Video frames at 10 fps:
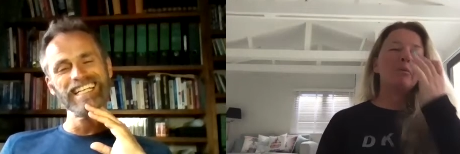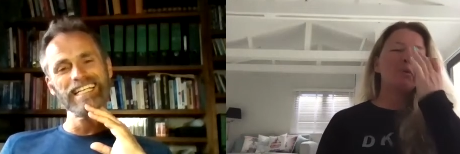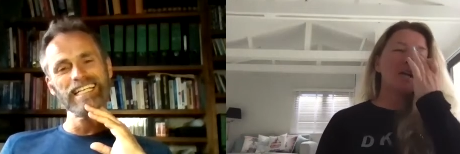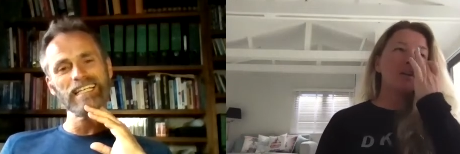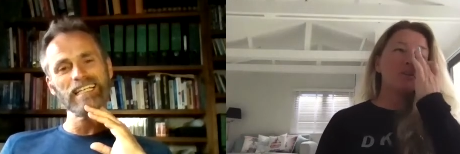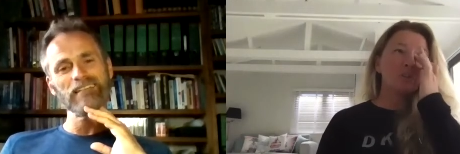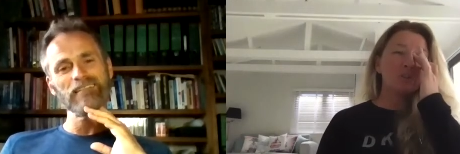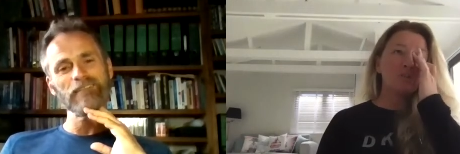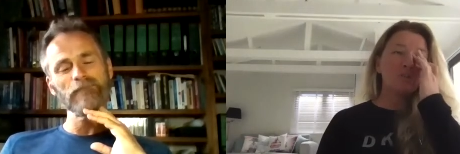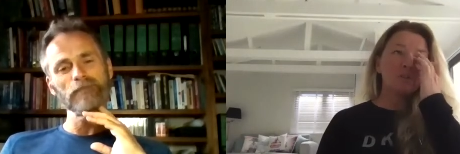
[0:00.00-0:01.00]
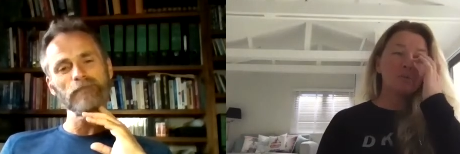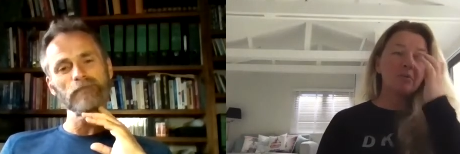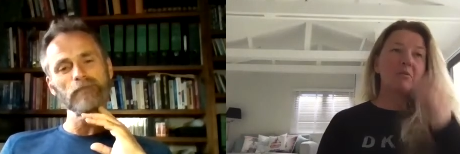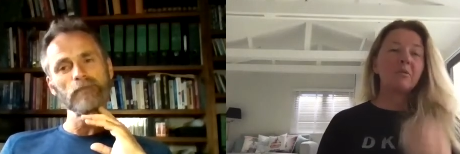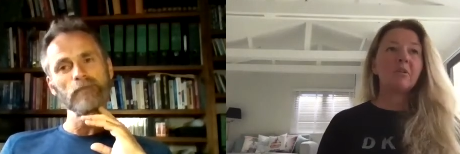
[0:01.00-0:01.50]
Speaker 1: Was that just through
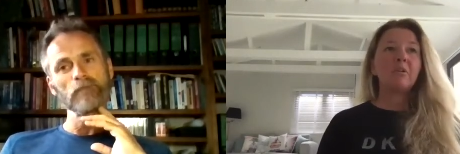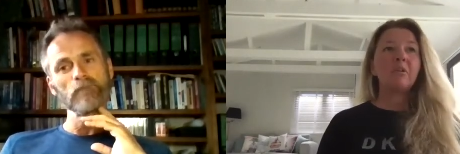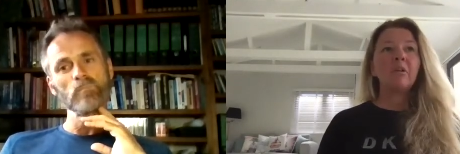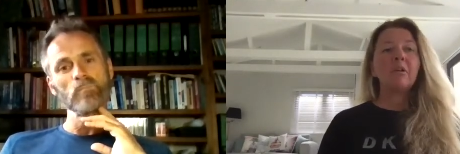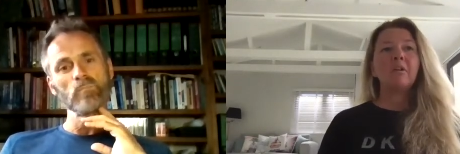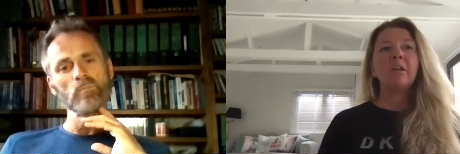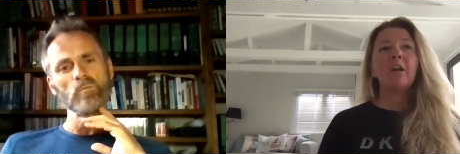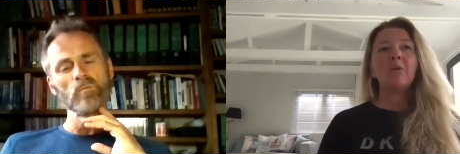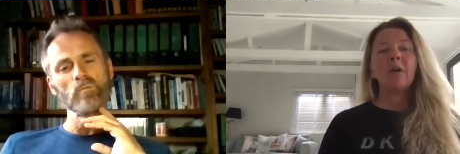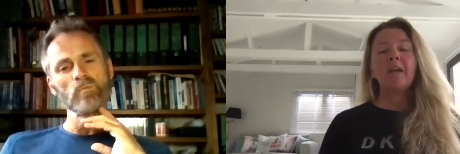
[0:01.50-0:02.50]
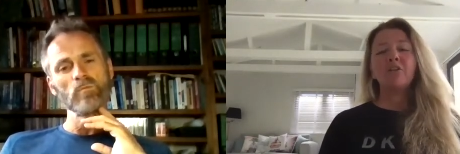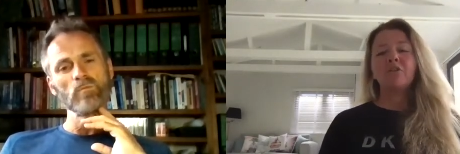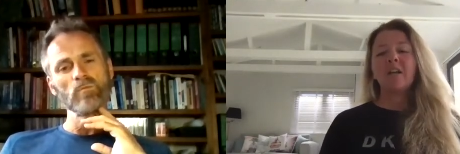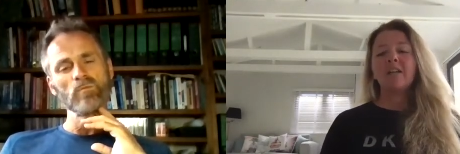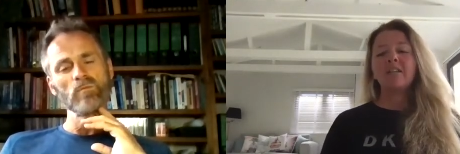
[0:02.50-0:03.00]
you know entering
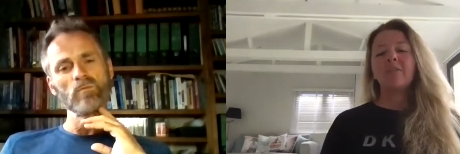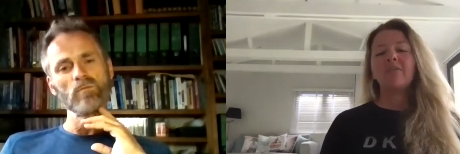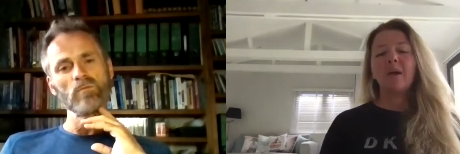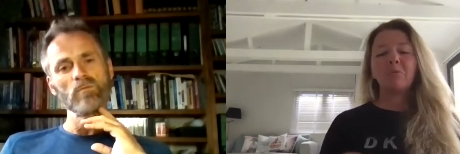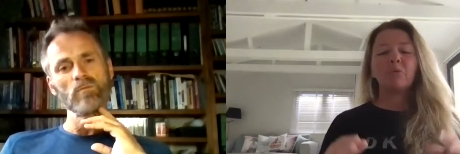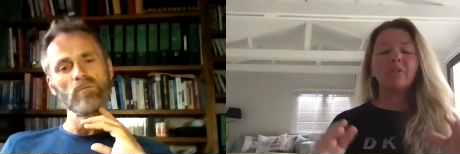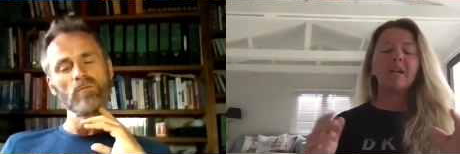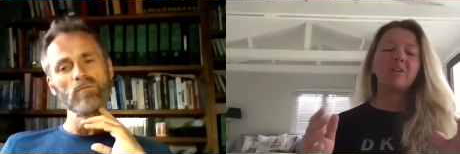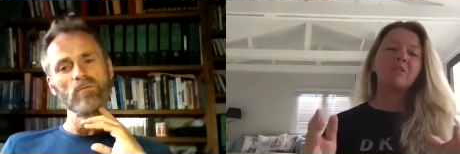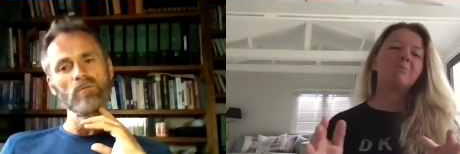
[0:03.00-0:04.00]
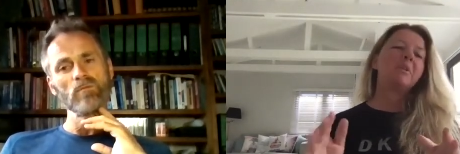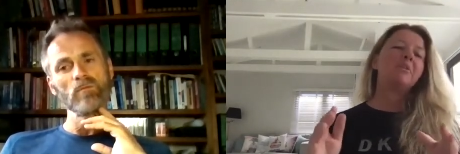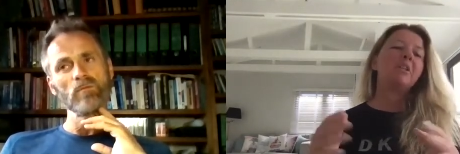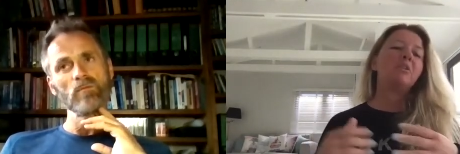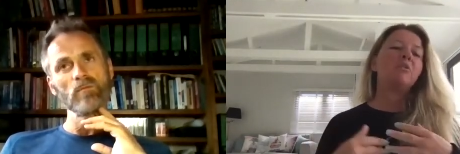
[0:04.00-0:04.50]
SFM, or is that something that
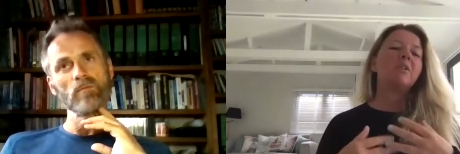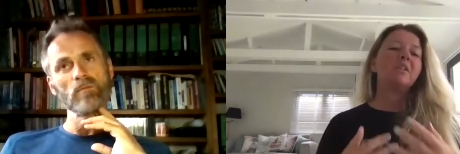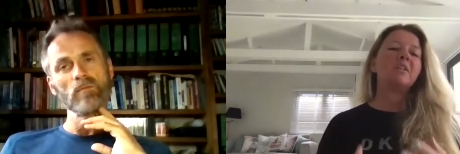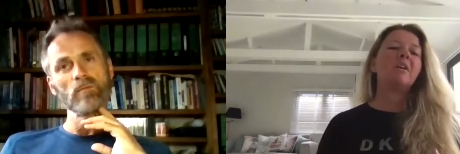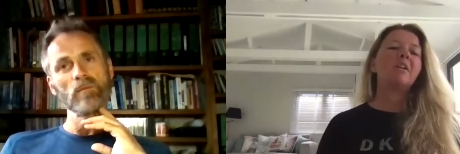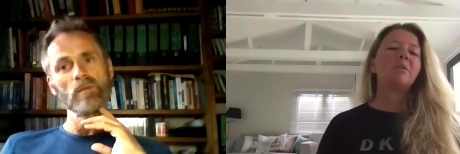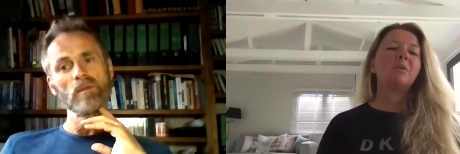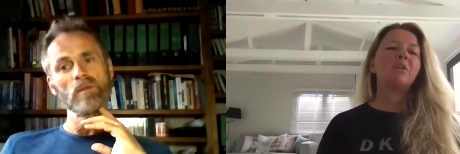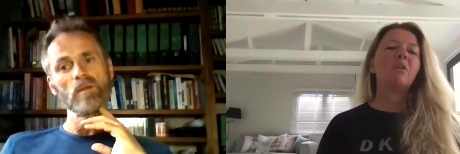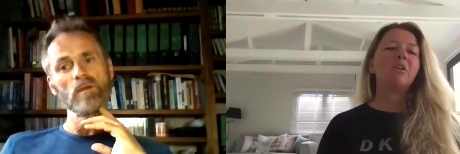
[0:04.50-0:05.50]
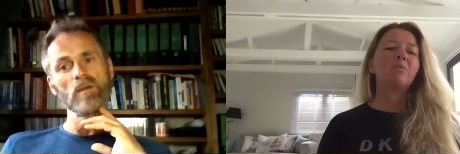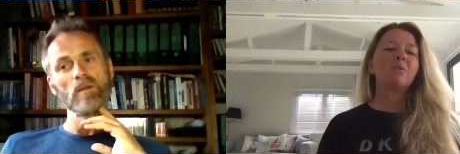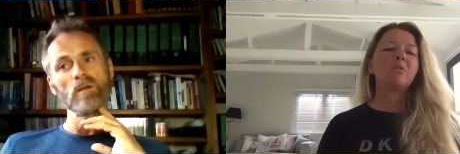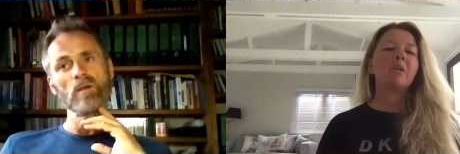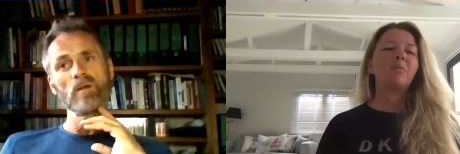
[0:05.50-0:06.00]
you'd already started to acknowledge
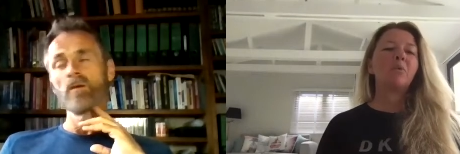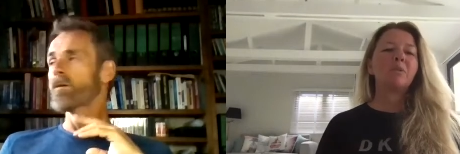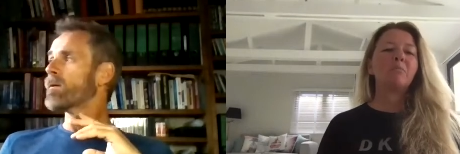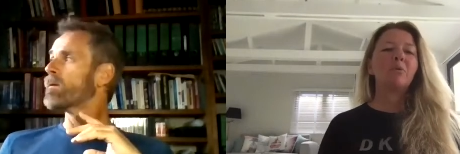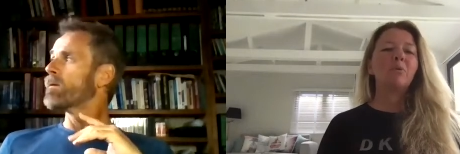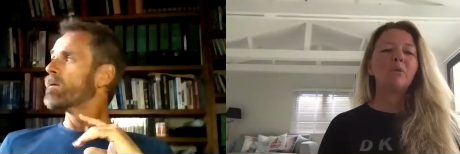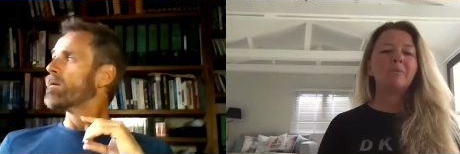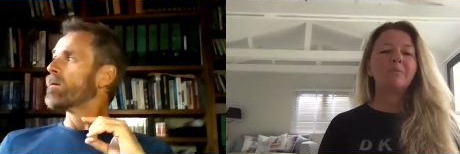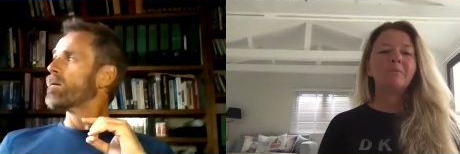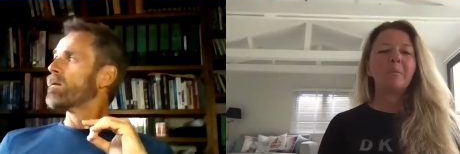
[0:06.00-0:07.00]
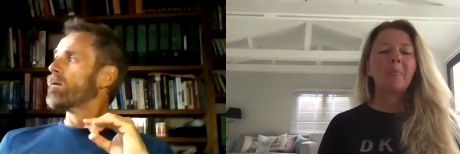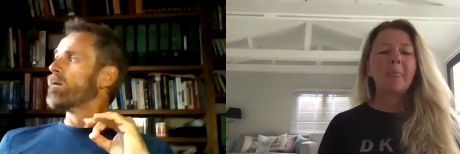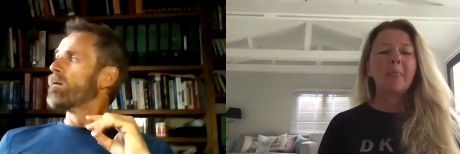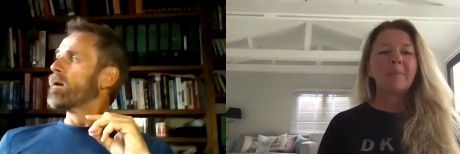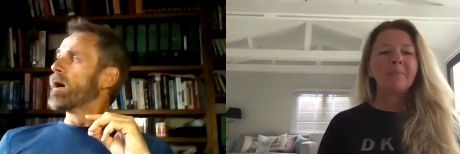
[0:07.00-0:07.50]
was
Speaker 2: was important?
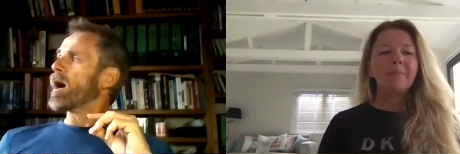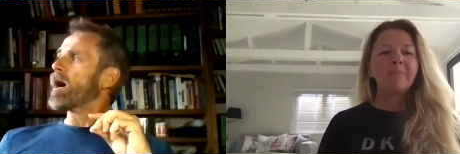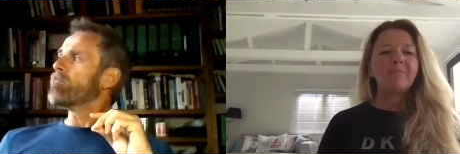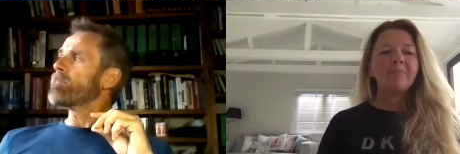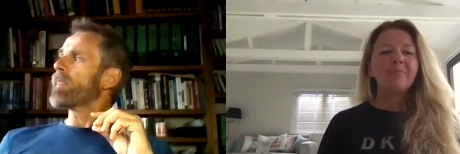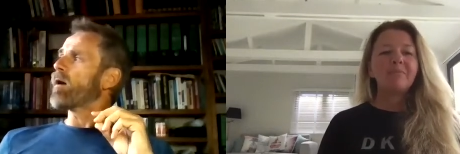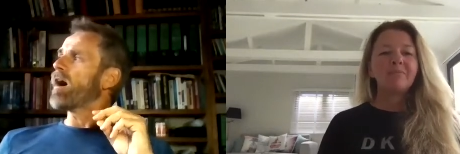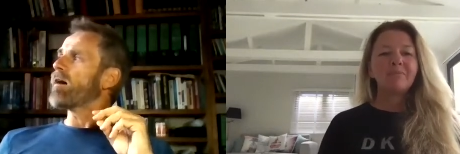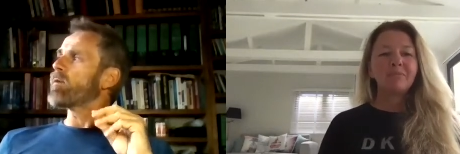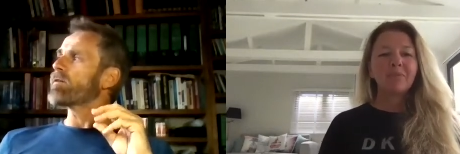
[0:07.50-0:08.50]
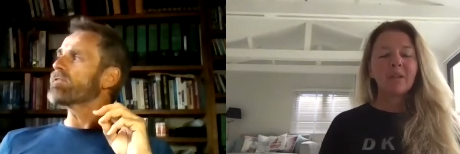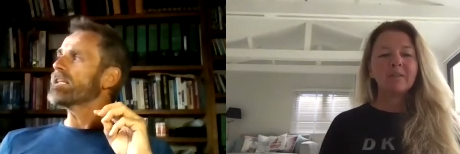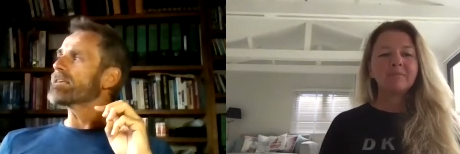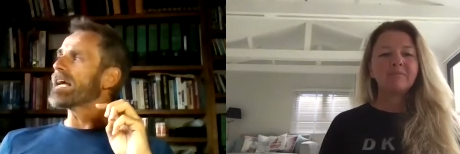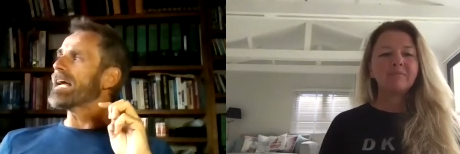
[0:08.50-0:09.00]
Um, well, I think
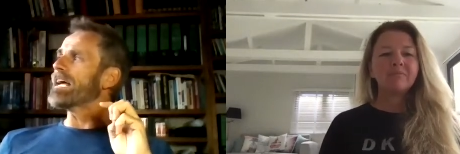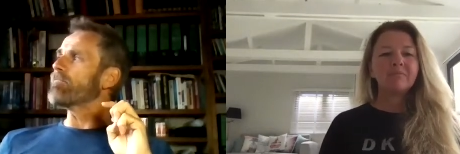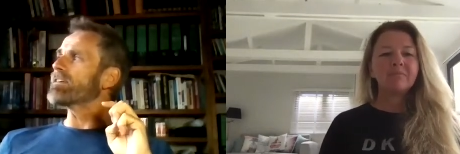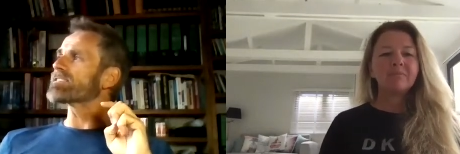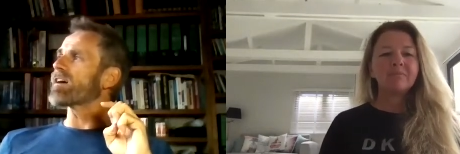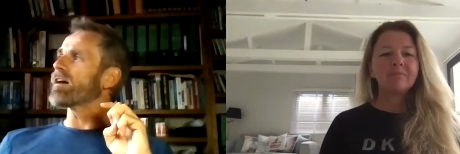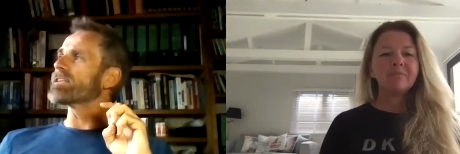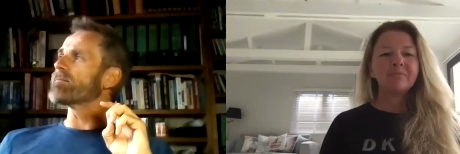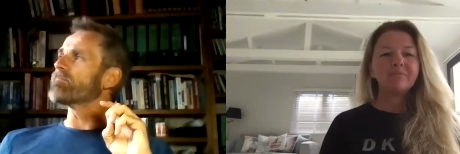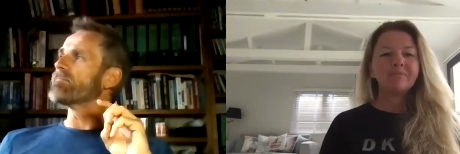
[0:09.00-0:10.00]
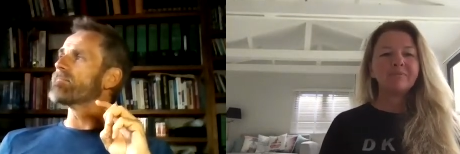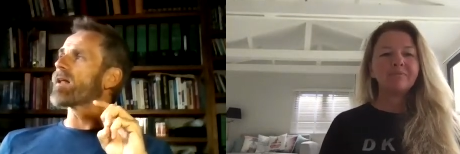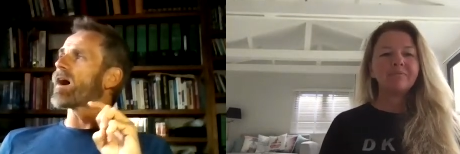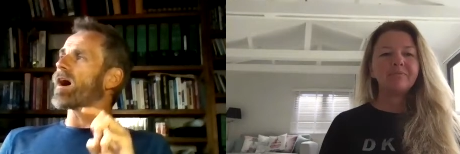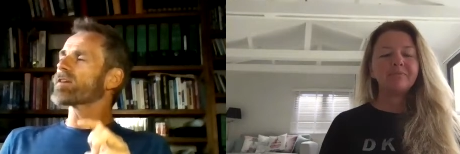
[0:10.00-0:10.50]
areas I'd um,
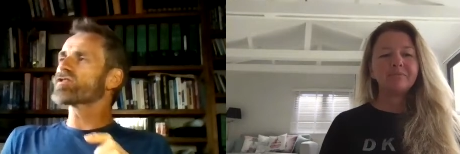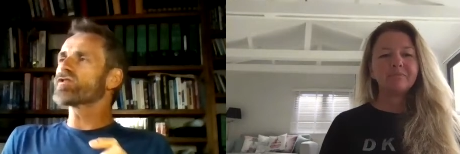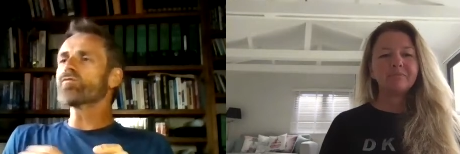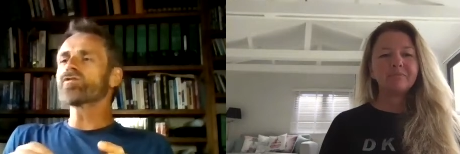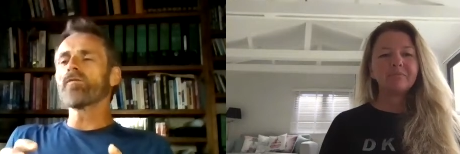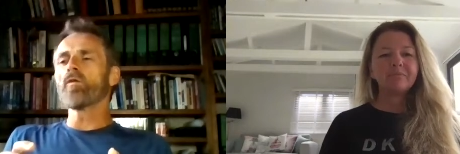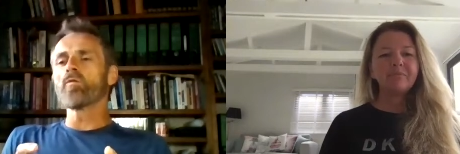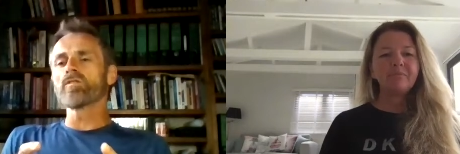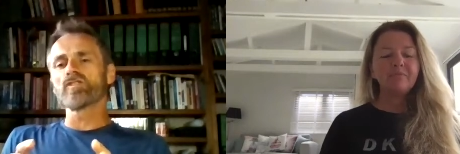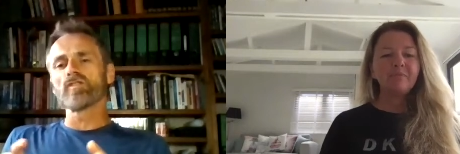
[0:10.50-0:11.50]
I'd sort of always